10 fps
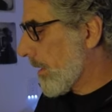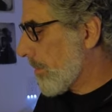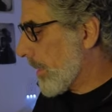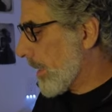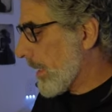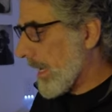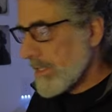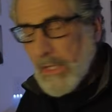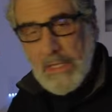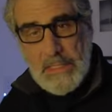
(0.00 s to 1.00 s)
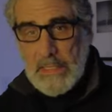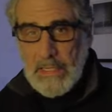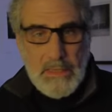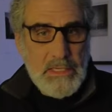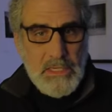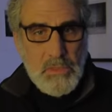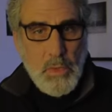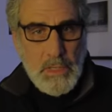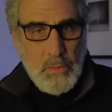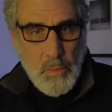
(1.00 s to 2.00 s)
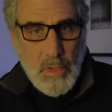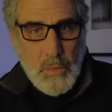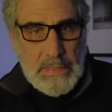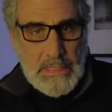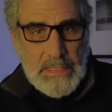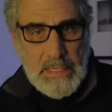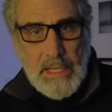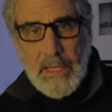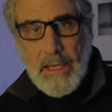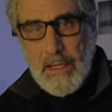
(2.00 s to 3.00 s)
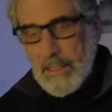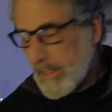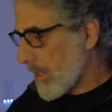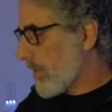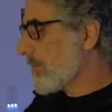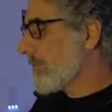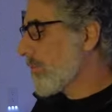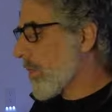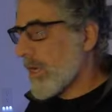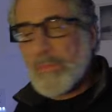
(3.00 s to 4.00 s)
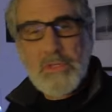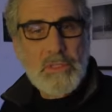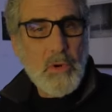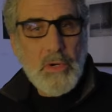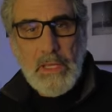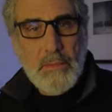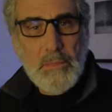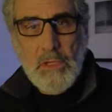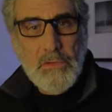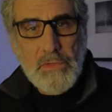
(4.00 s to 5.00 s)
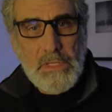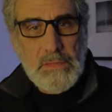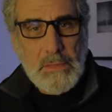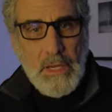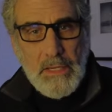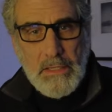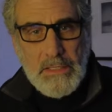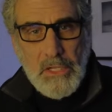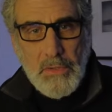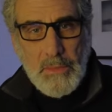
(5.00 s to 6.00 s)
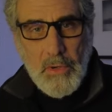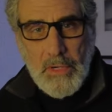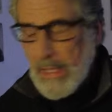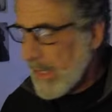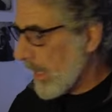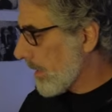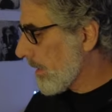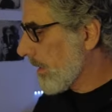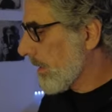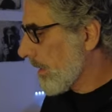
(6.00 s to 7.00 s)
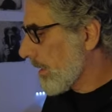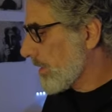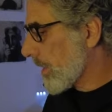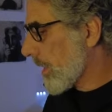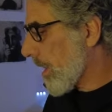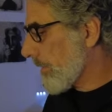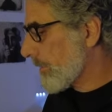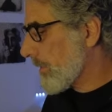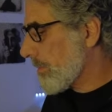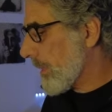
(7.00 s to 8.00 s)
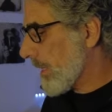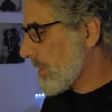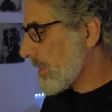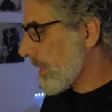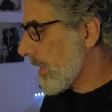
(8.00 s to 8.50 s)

But as you can see, this is what we did today. You know, woke up this morning, beautiful snowy morning, and took off to the beach.